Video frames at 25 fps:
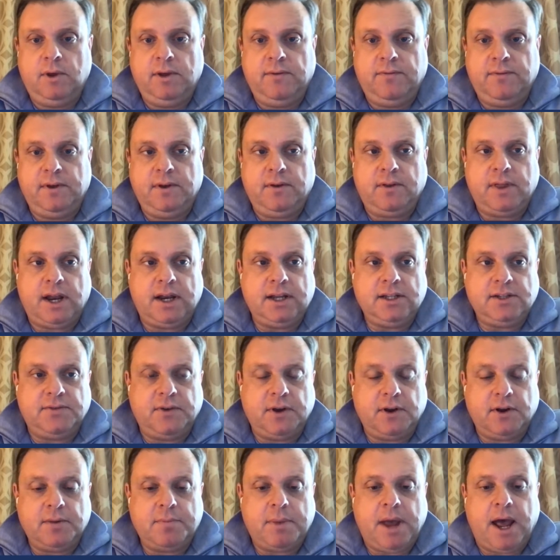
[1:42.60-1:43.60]
We feel that it's
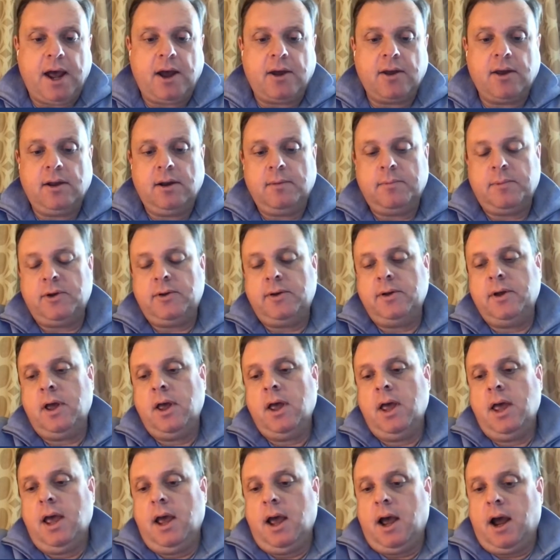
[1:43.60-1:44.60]
very palatable.
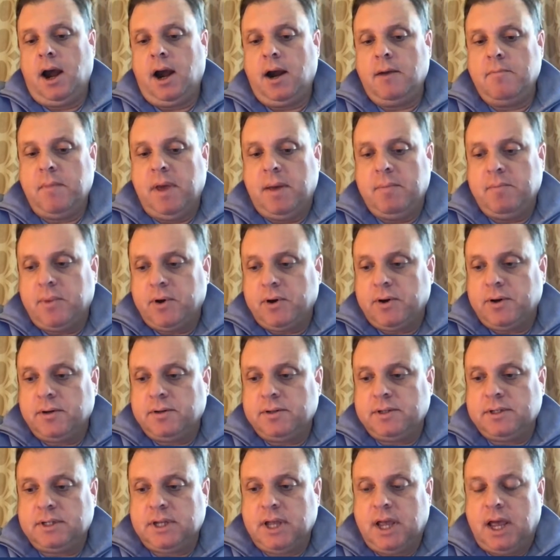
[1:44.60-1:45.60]
Our
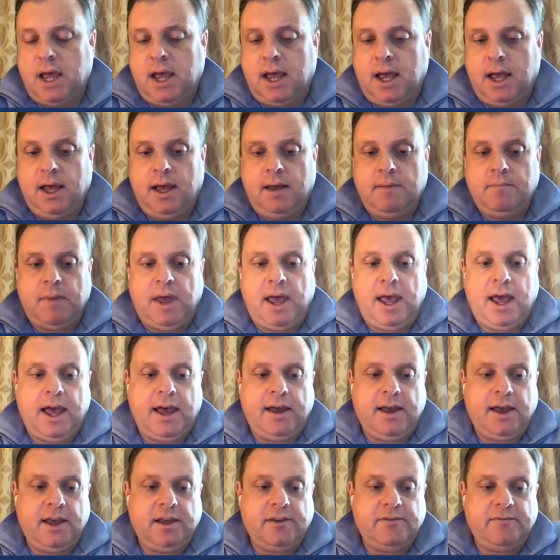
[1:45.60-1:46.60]
members
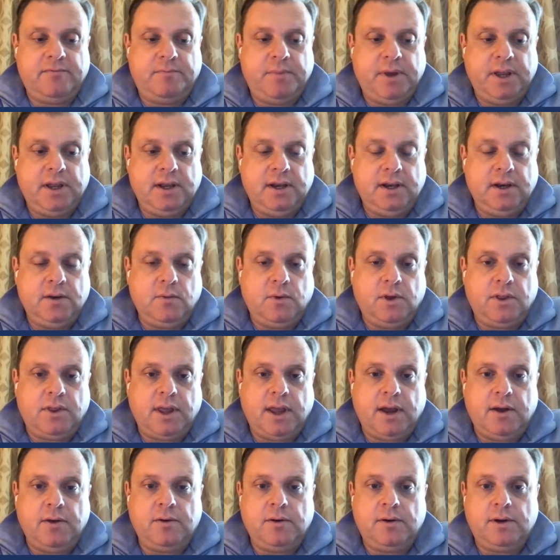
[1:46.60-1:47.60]
have been
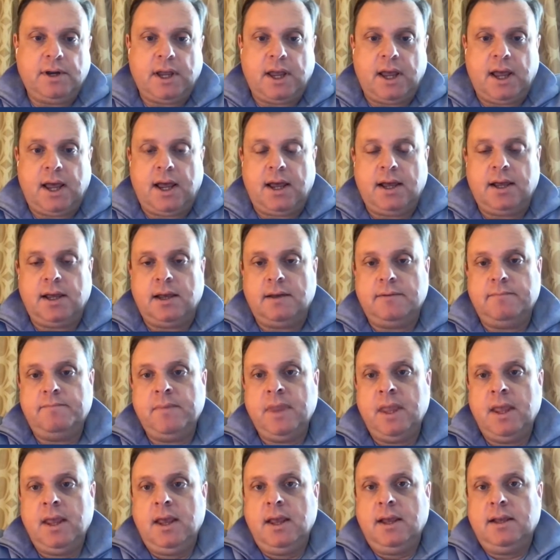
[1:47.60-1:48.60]
without
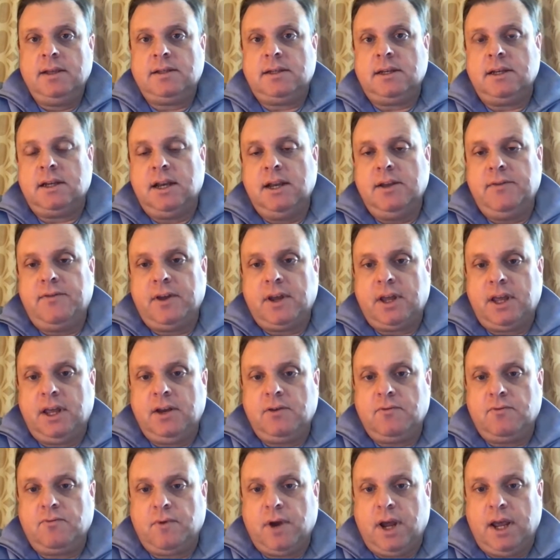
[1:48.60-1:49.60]

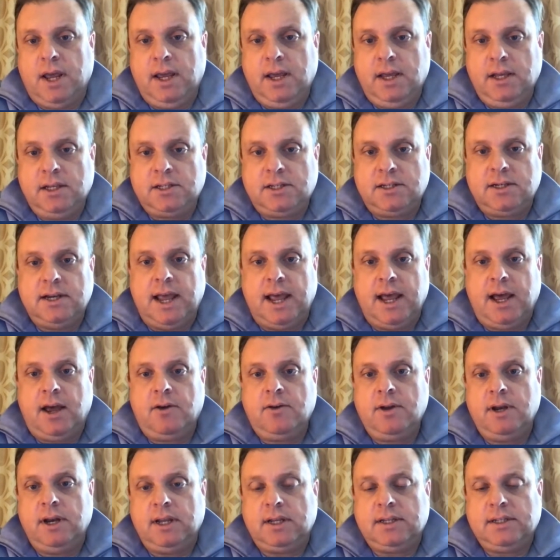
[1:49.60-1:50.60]
significant raise
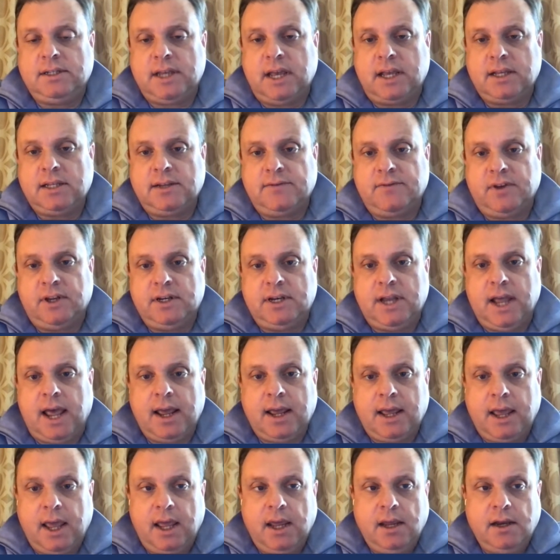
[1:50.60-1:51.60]
now in excess of a
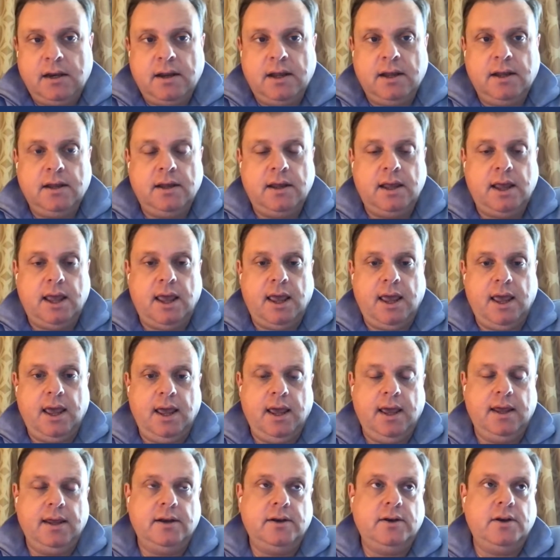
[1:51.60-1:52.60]
decade,
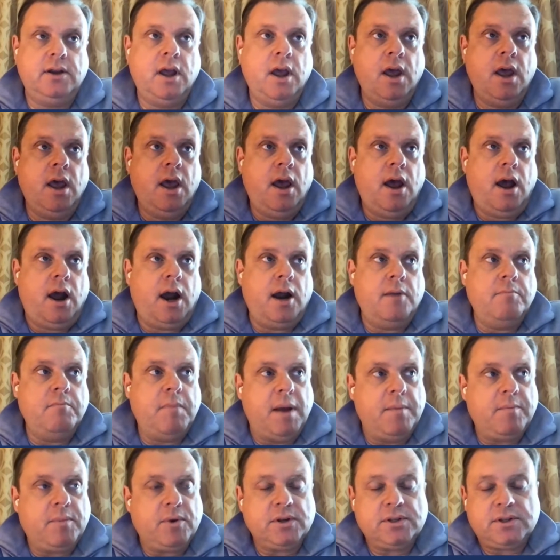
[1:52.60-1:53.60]
and our
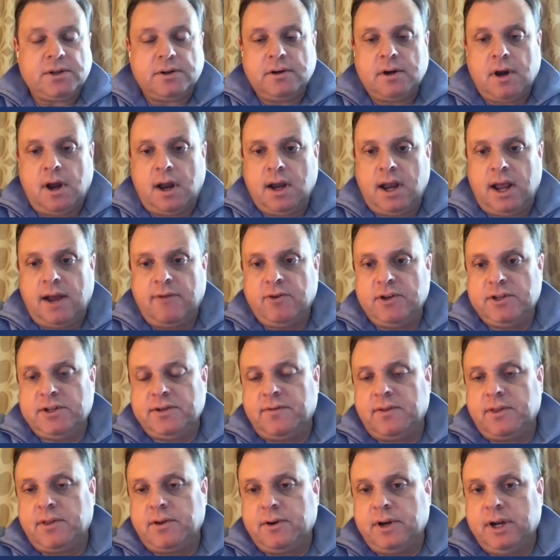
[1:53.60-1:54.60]
members earn on
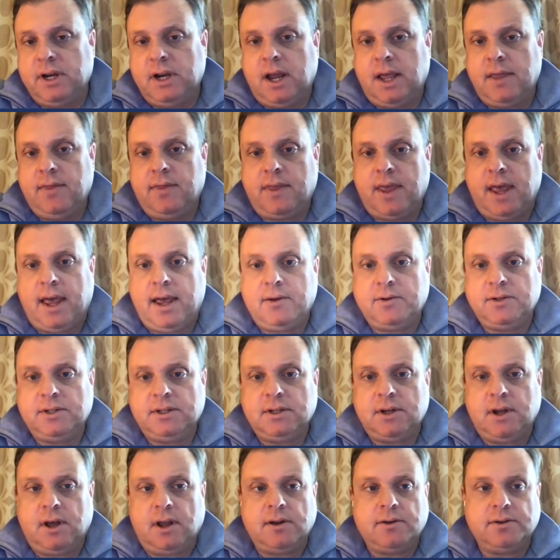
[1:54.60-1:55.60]
average of
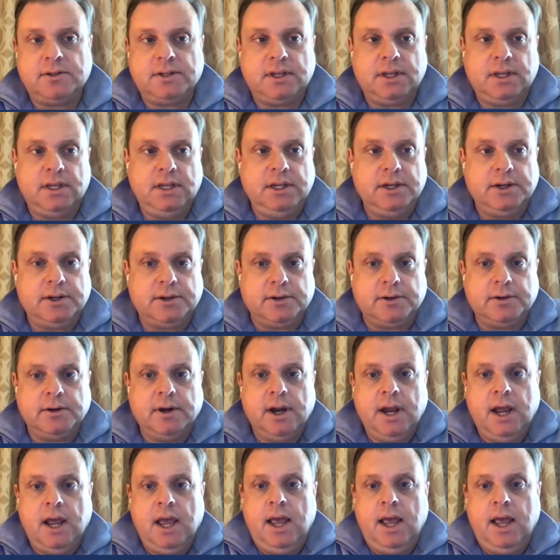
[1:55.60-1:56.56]
$39,000 a year.